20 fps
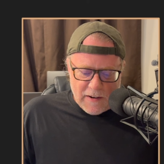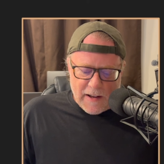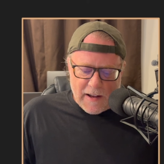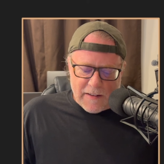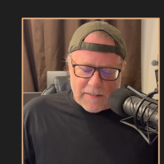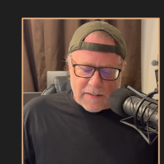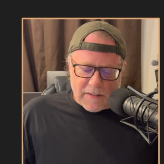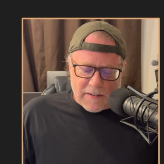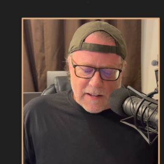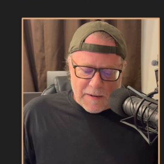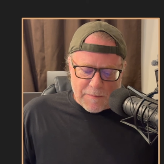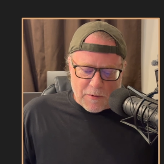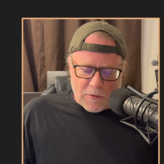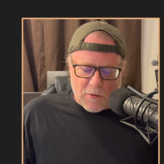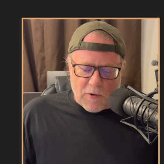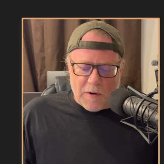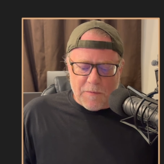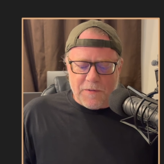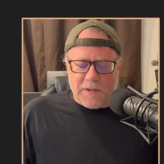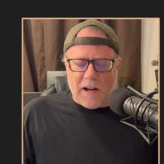as the sample
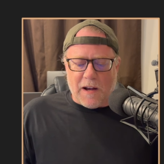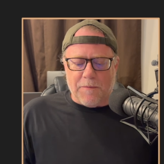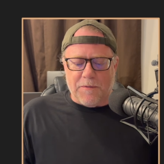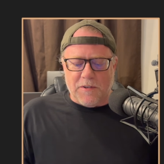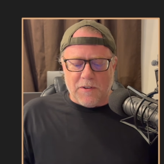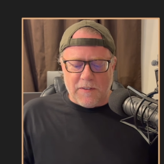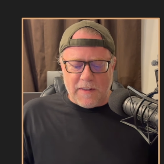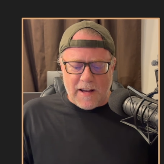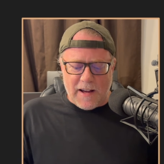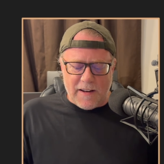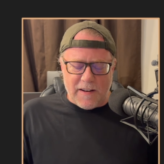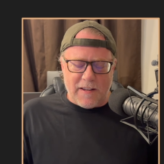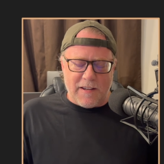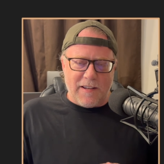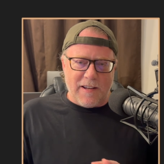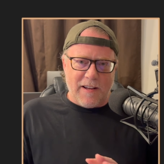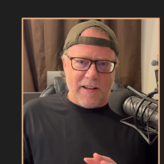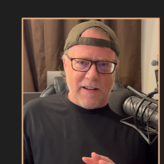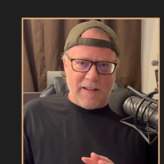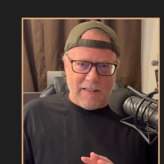warms up. So
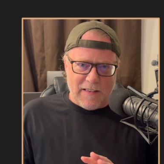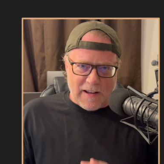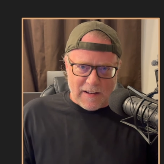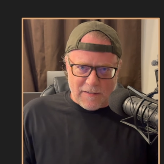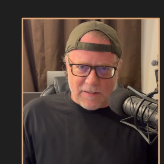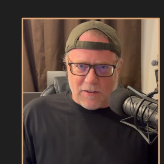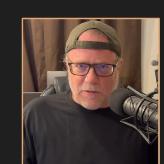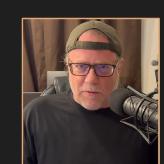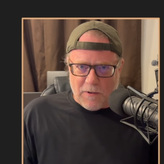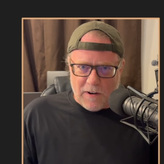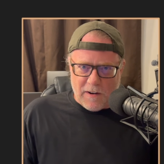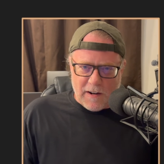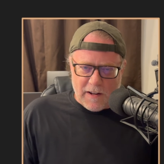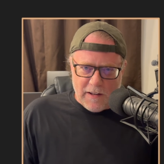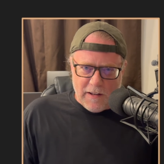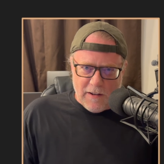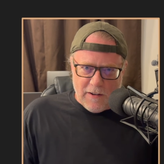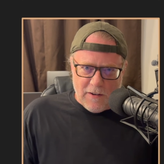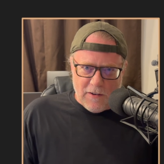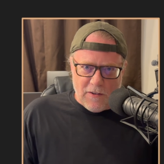that's the word I
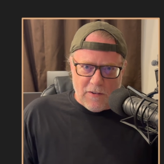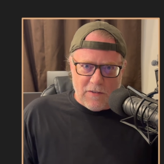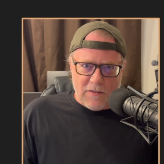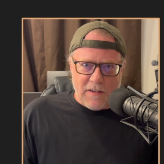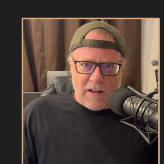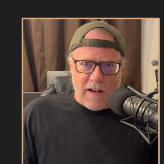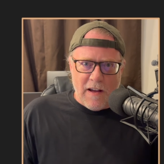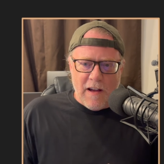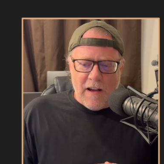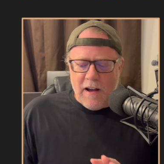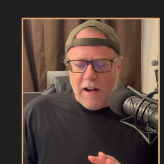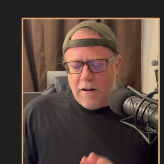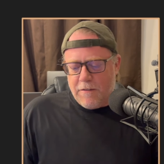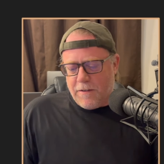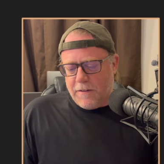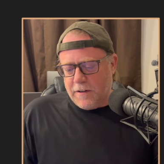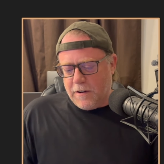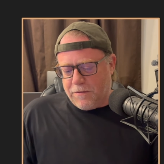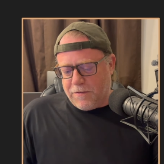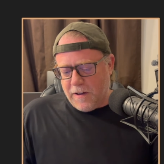used
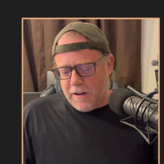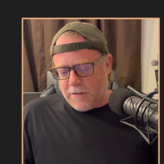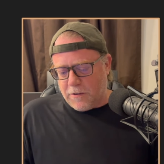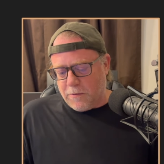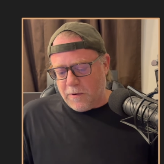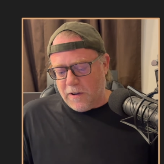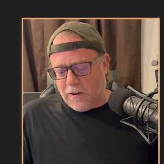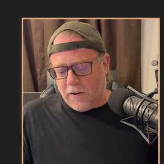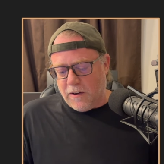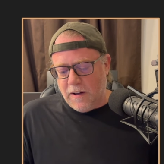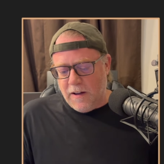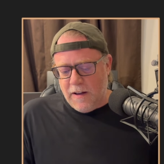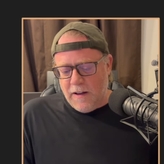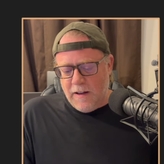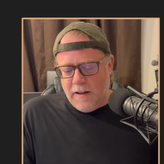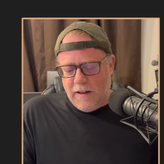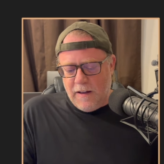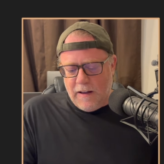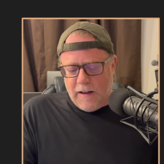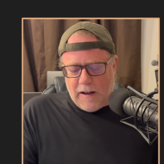from the flavor wheel.
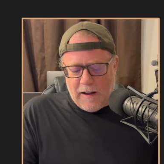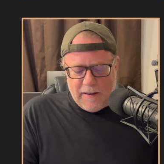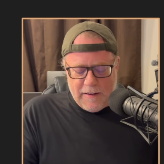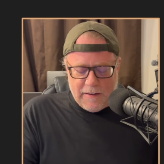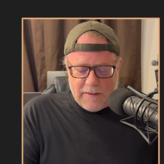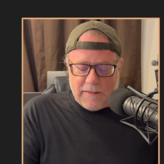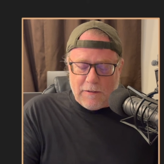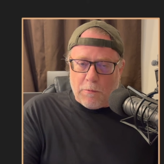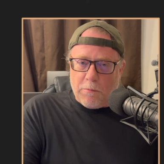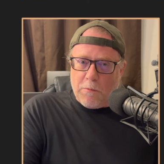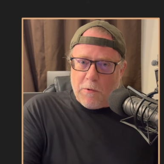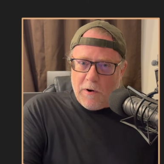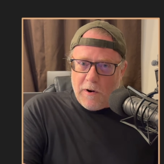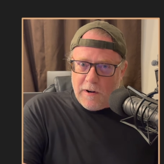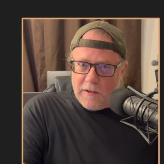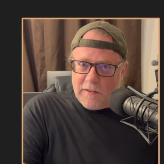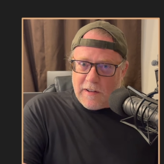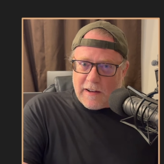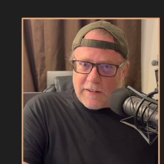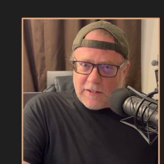The
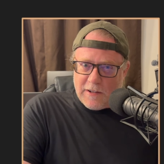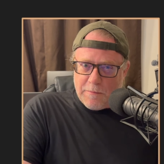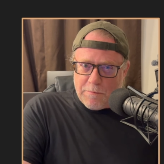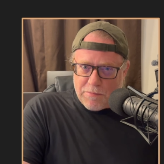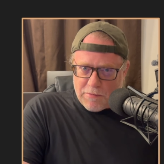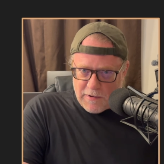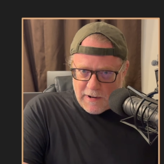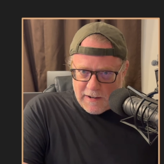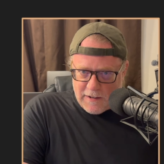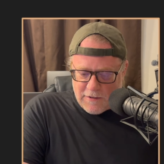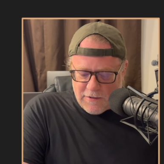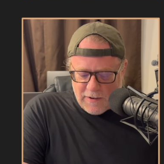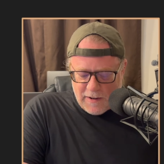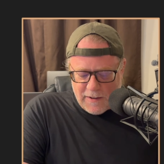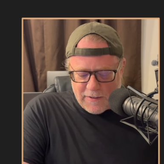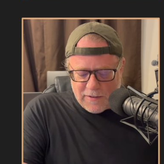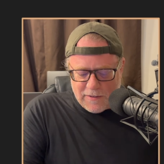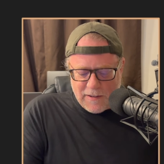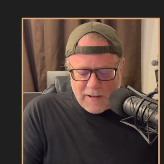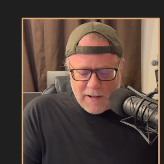word is actually bread
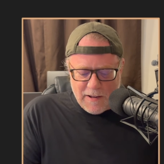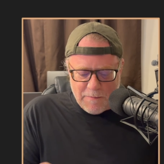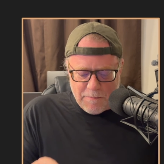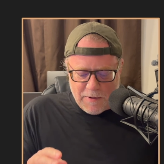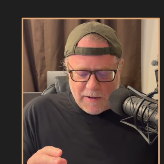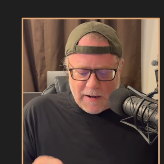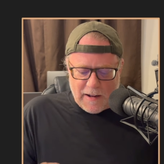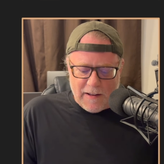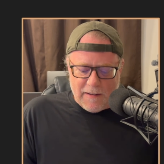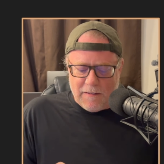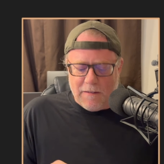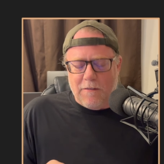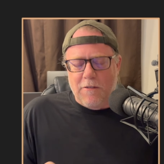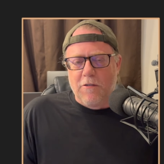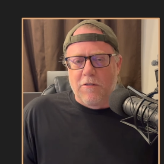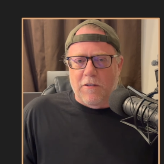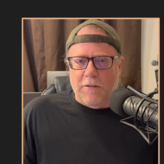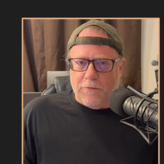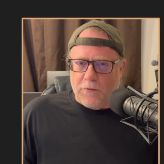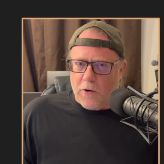crust, but I
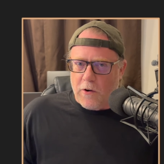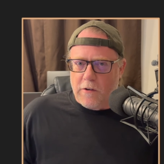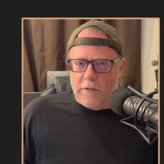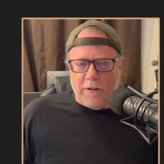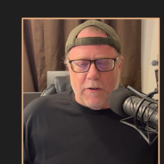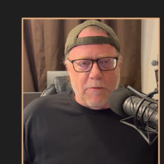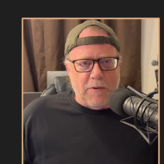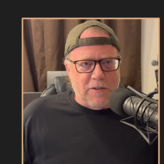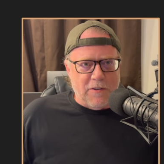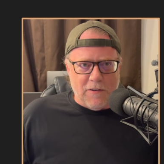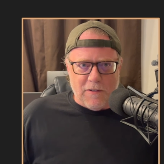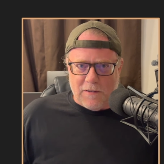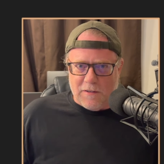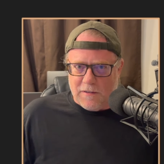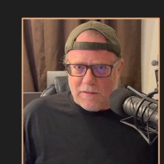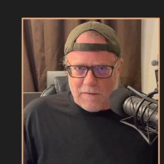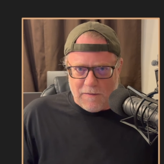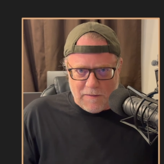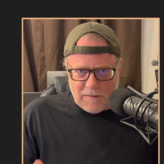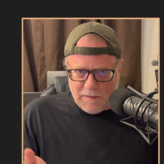used a form of it, which
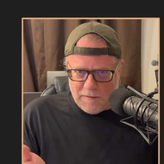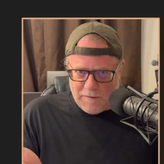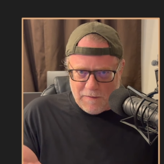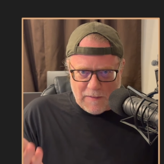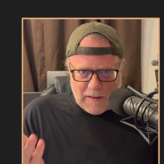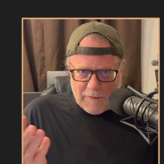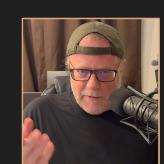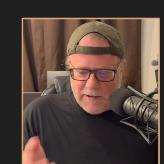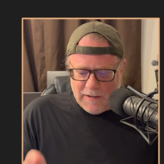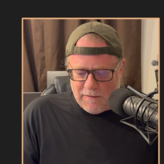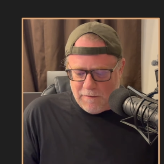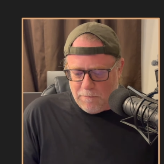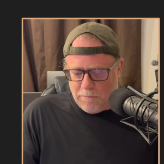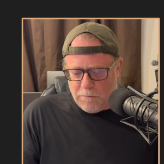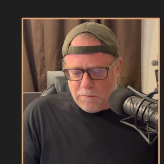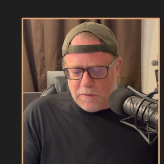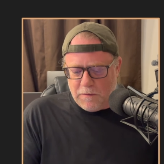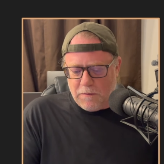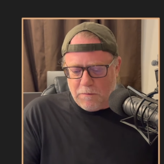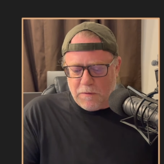is,
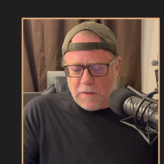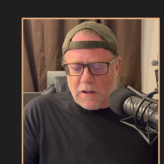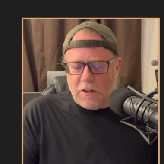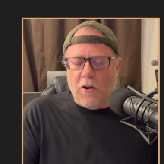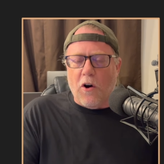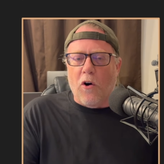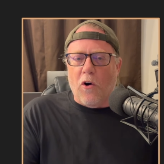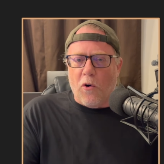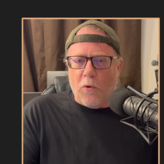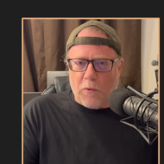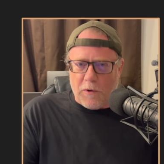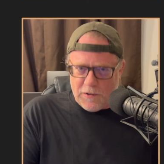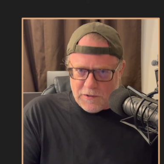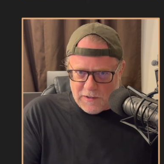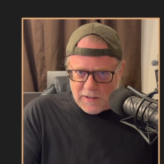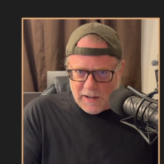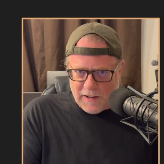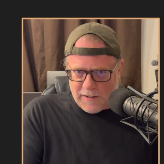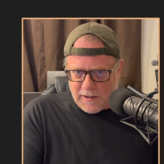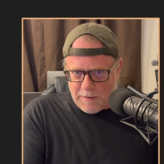the goal was
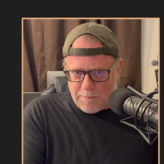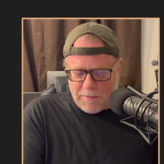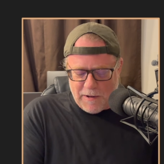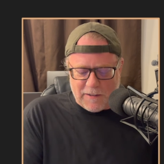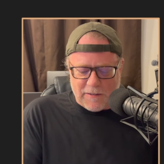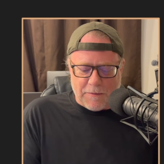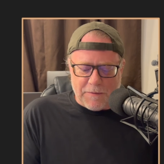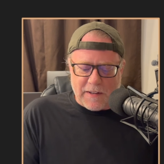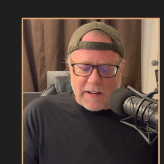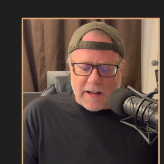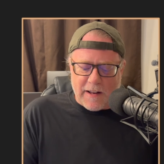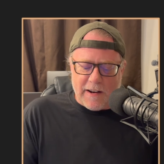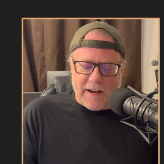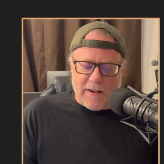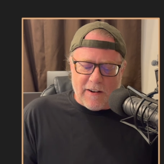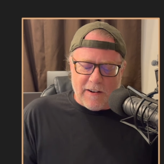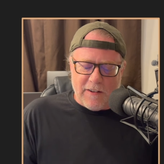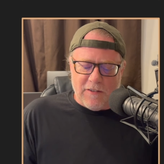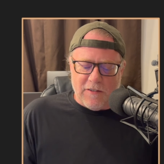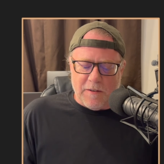done. I picked something out of
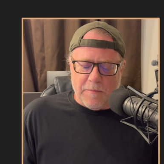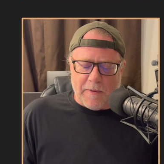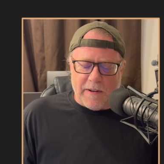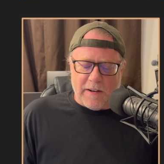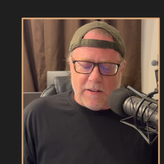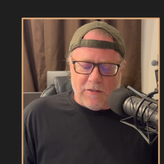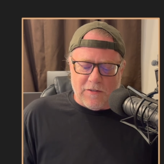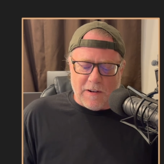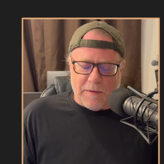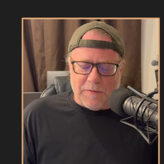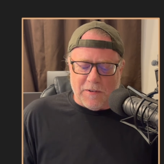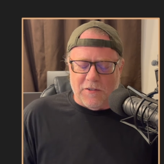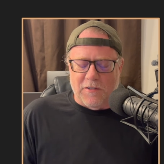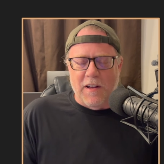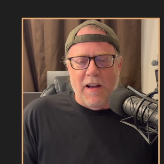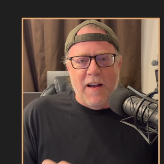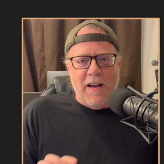here. I used it in my descriptors.